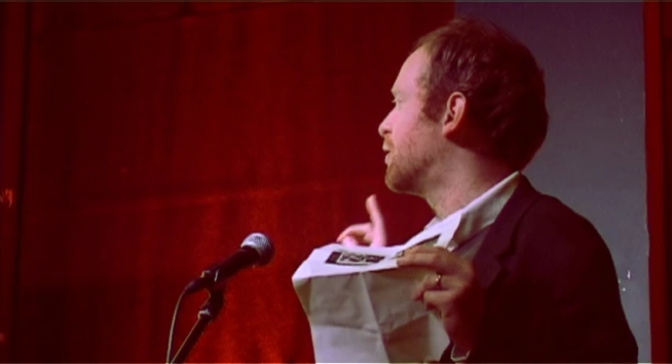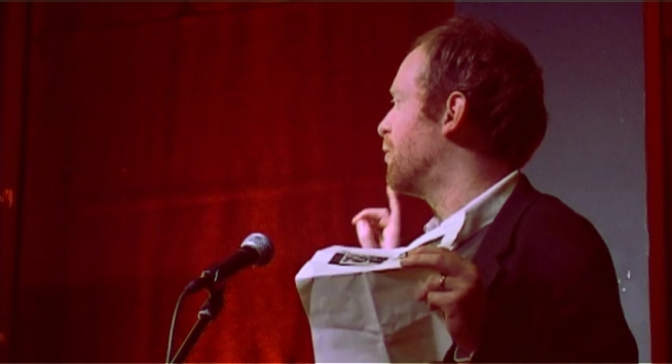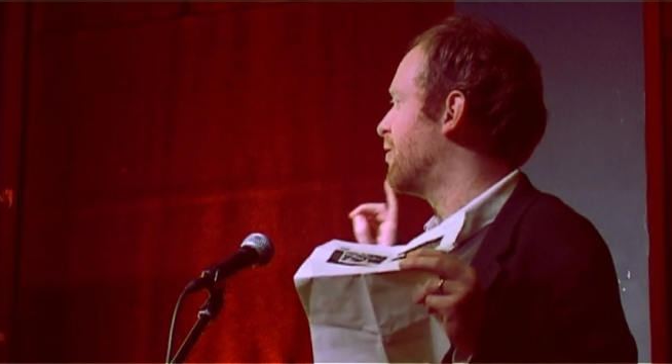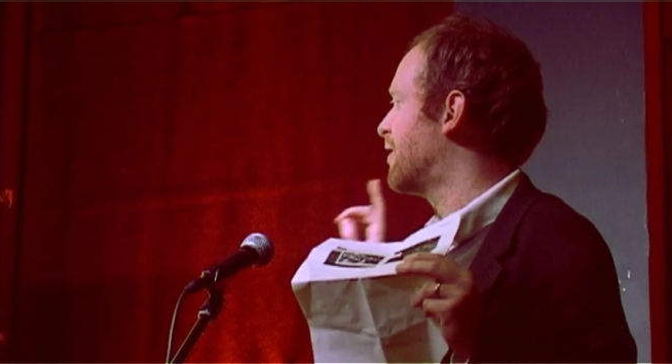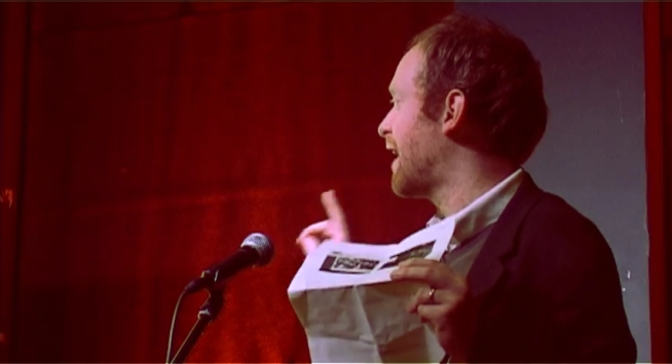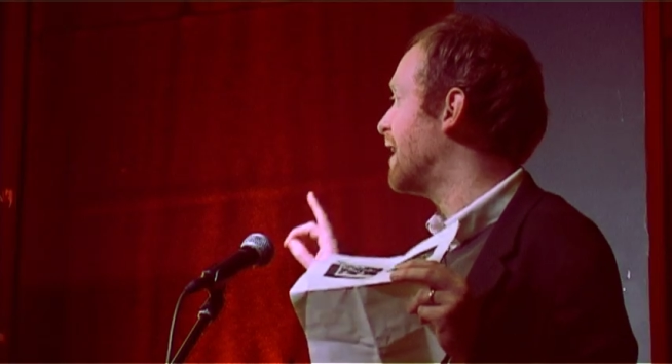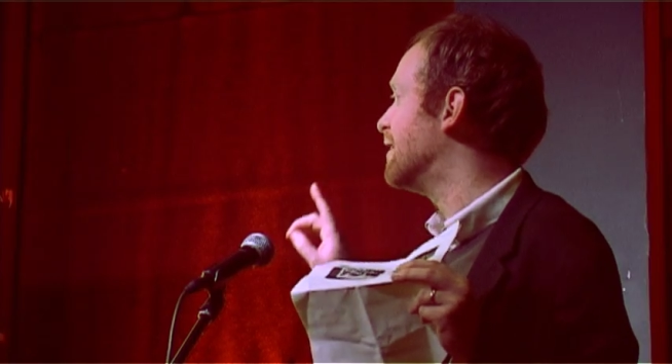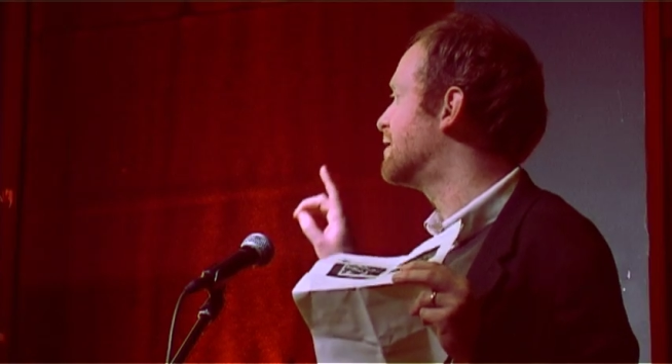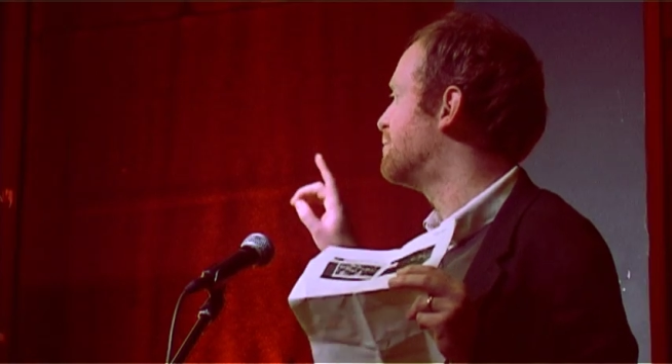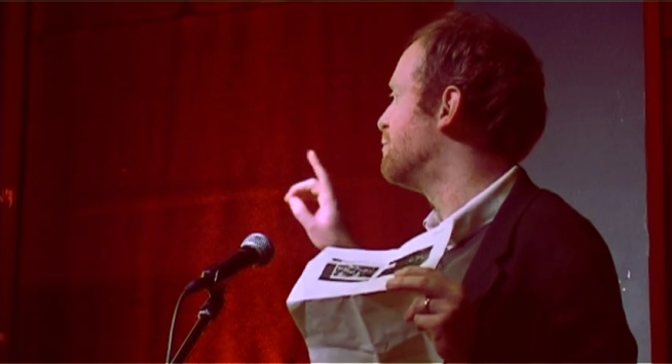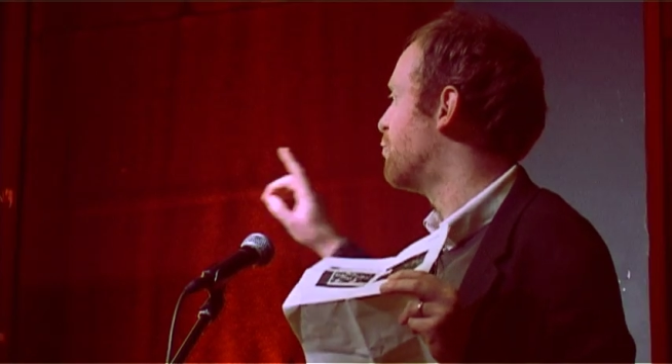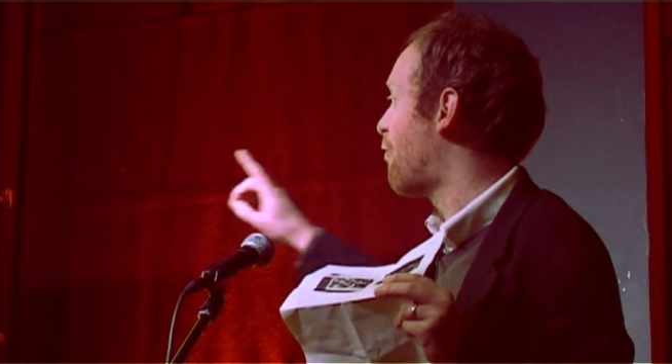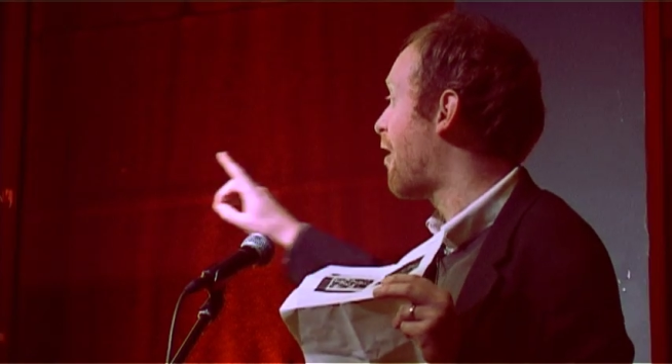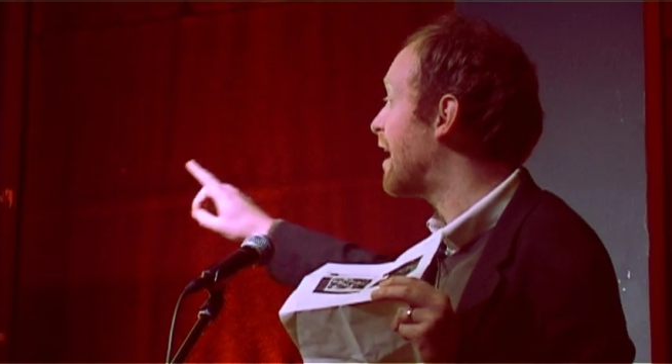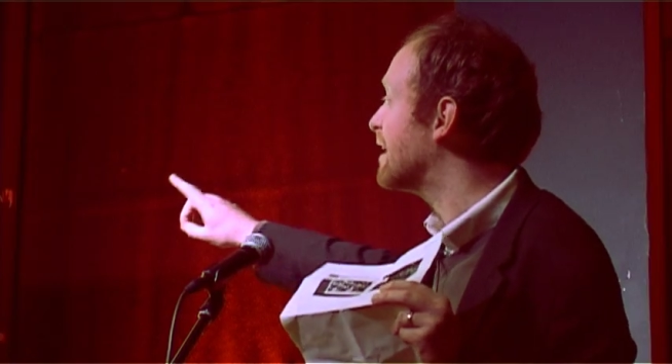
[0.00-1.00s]
they were against
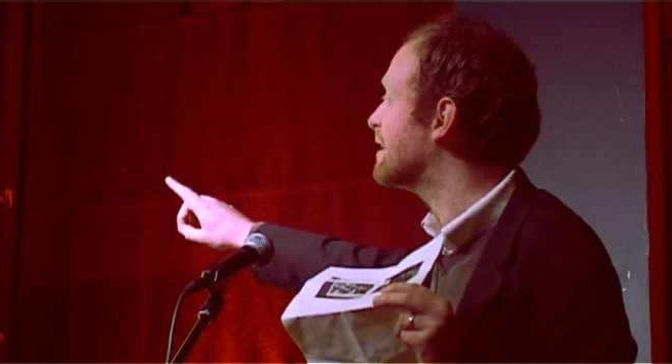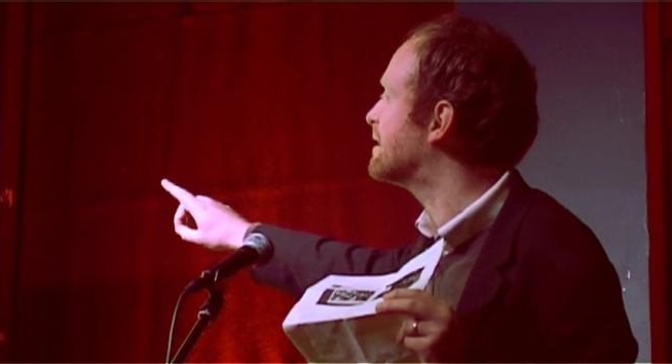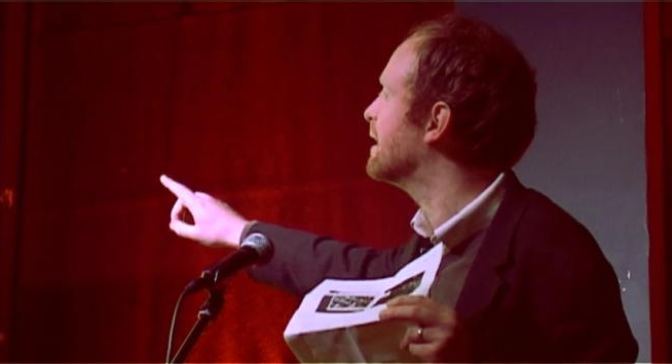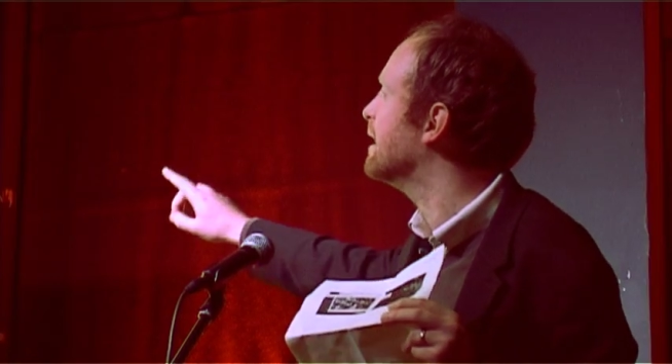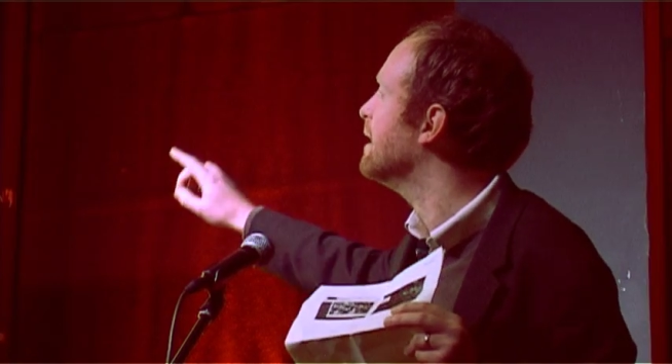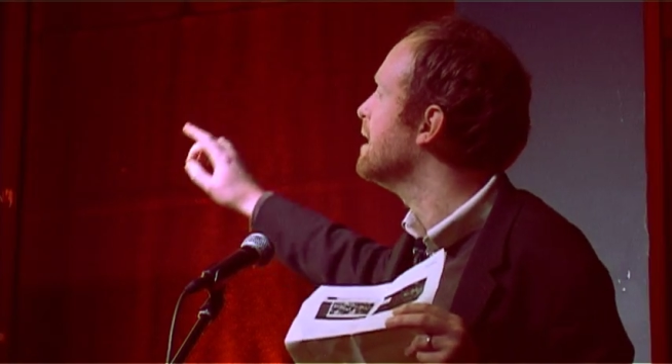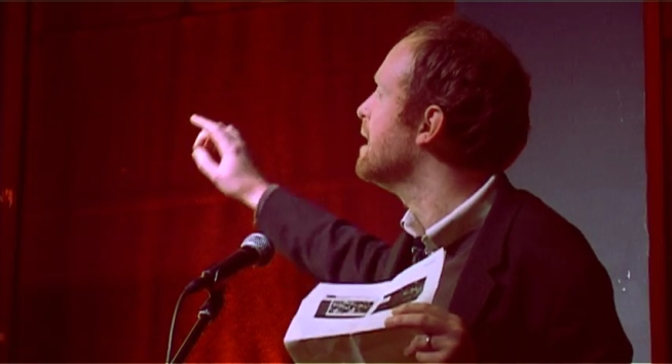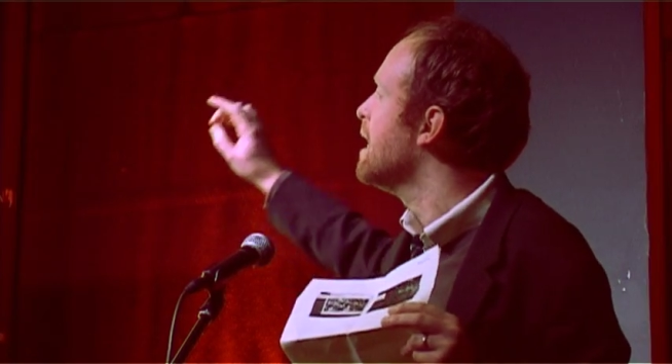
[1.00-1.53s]
morality,